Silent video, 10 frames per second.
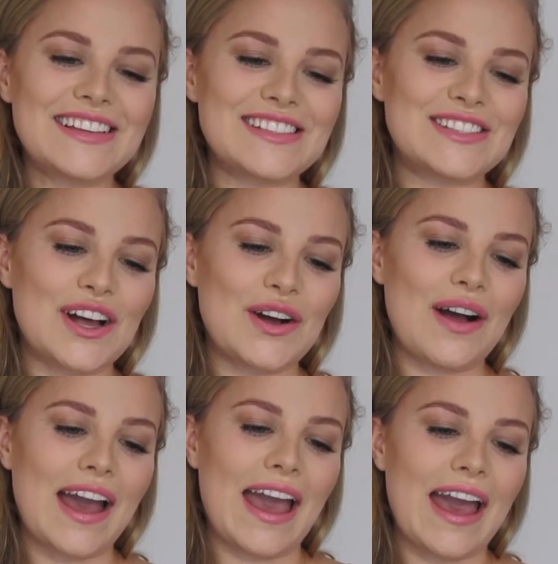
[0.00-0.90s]
So
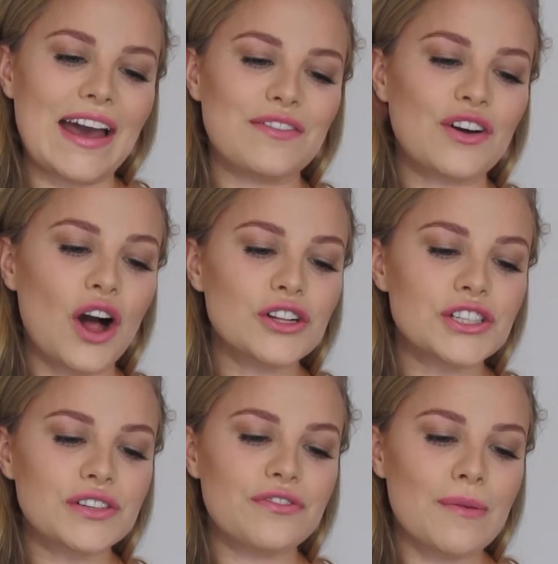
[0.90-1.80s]
I have
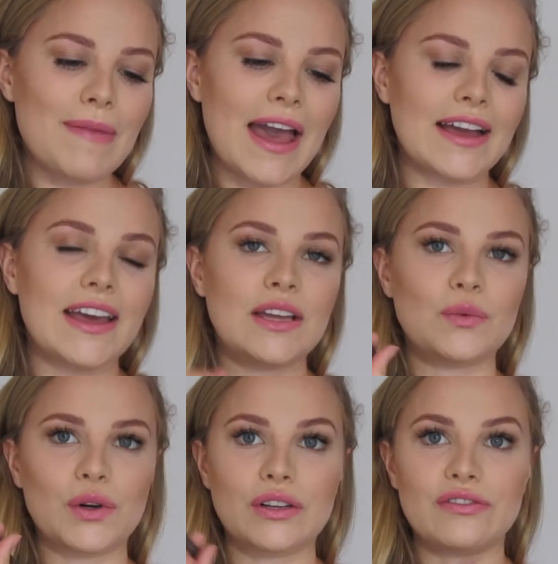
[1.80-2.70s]
Cultured from MAC and
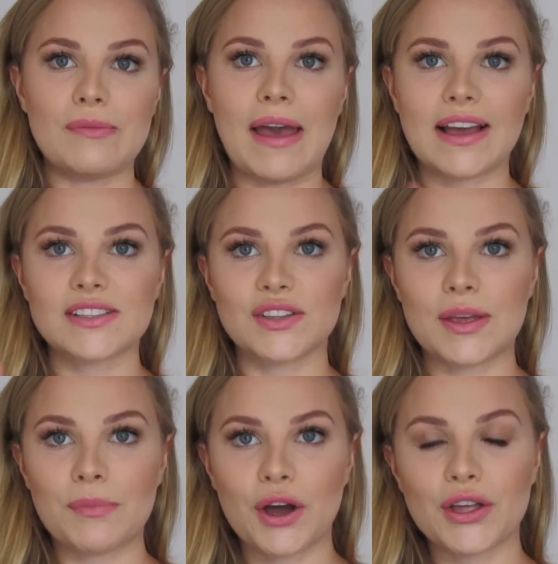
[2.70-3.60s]
World from MAC, so
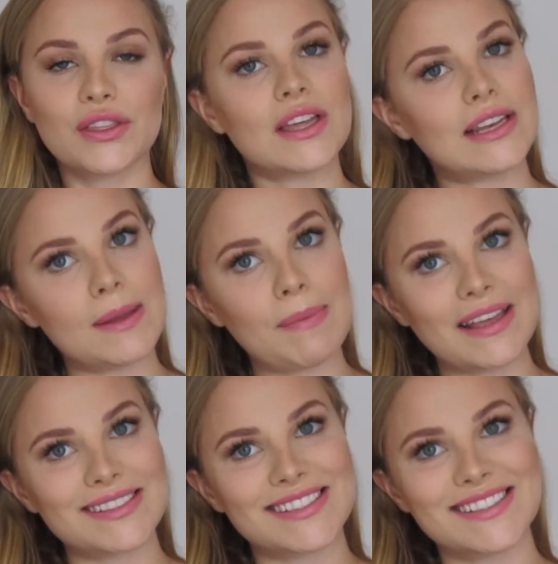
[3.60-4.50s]
they're both lip
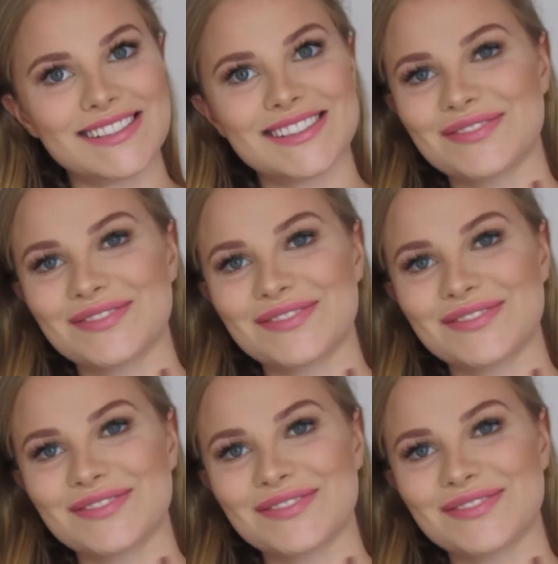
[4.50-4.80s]
pencils.